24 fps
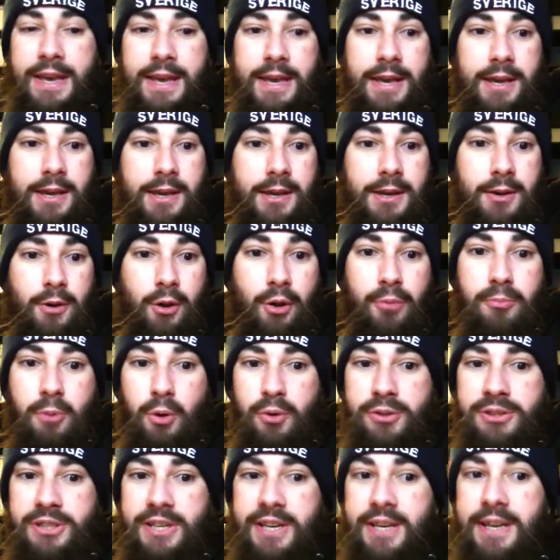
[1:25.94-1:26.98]

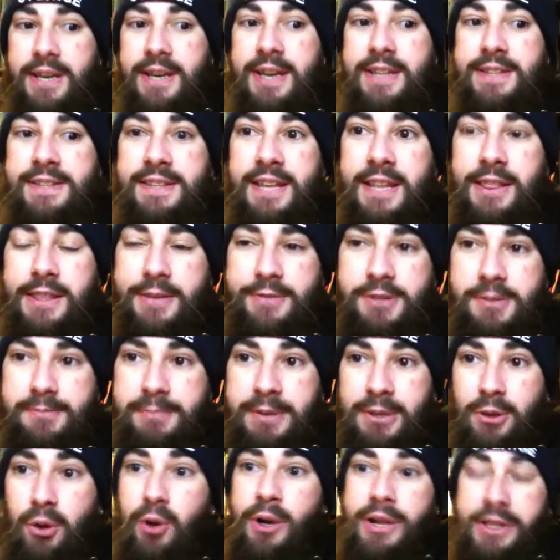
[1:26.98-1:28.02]
almost at native
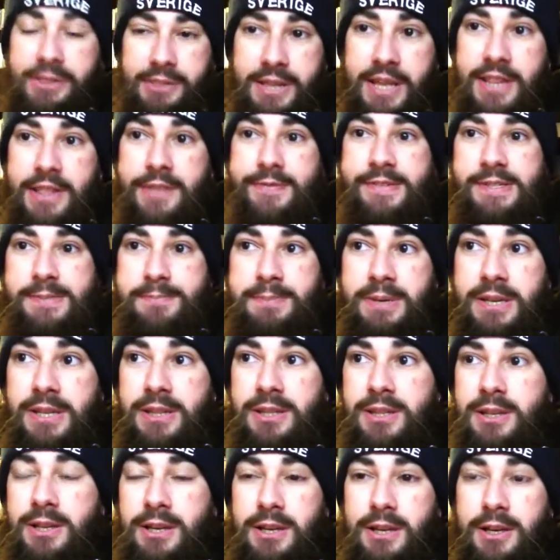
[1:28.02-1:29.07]
speed, or at native
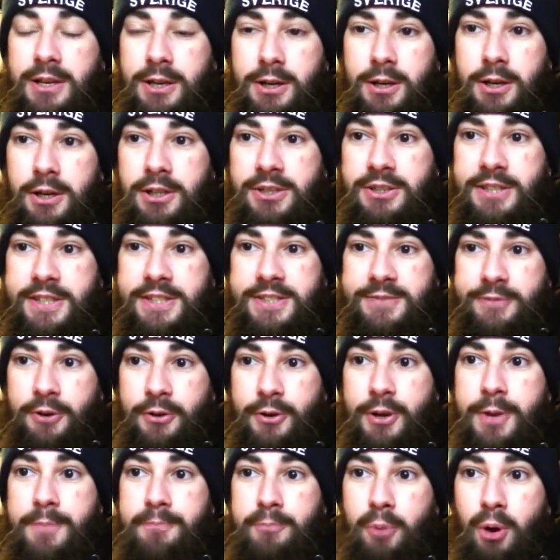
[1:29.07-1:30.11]
speed, because that's
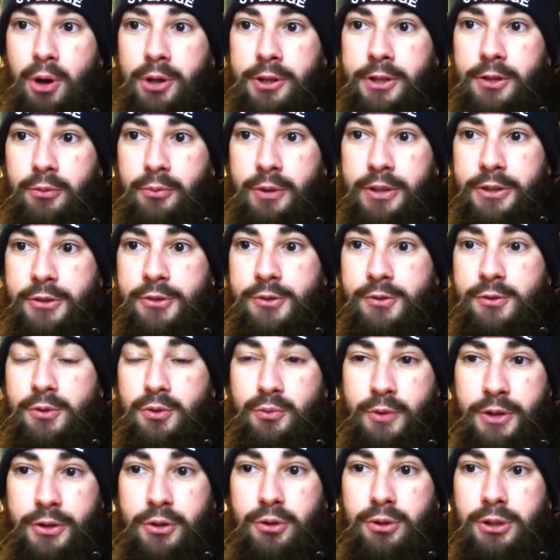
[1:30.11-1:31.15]
very important when
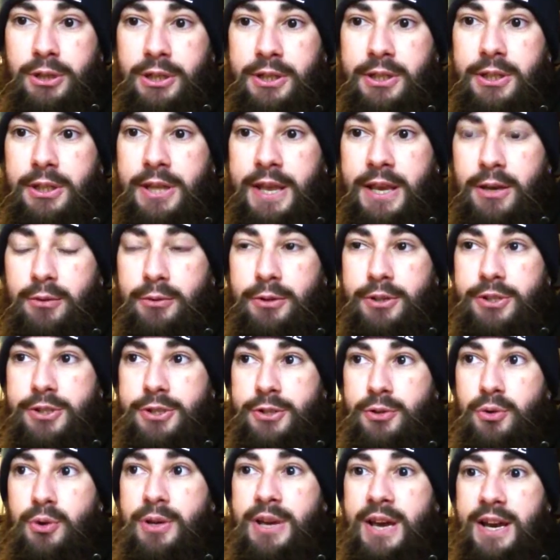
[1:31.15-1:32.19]
you learn a
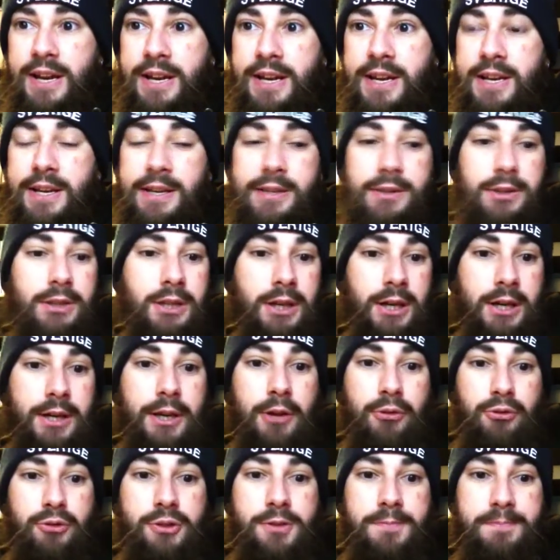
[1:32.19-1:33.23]
language. You gotta learn
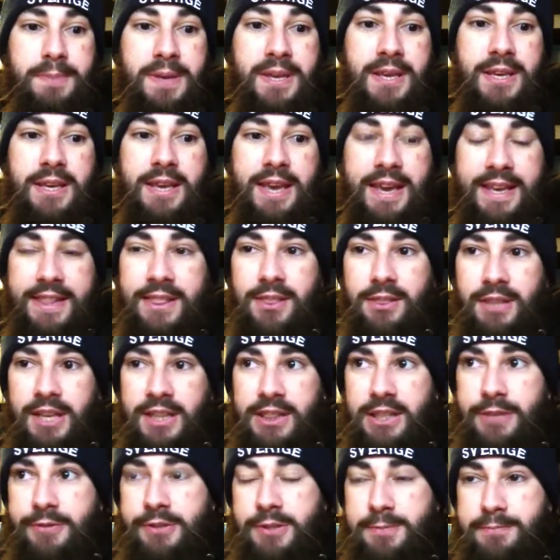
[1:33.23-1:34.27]
how to speak at
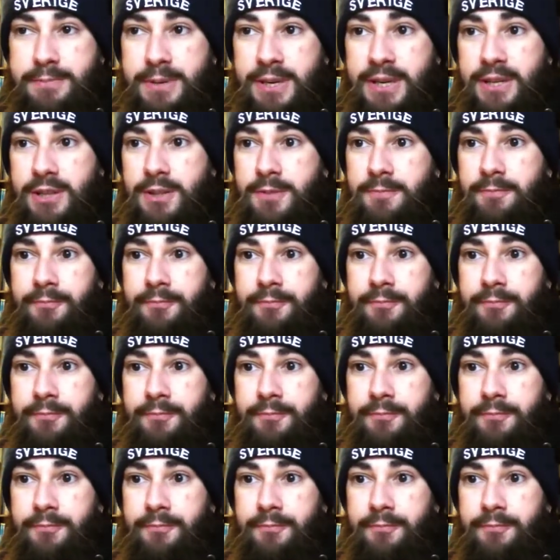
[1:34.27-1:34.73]
native speed.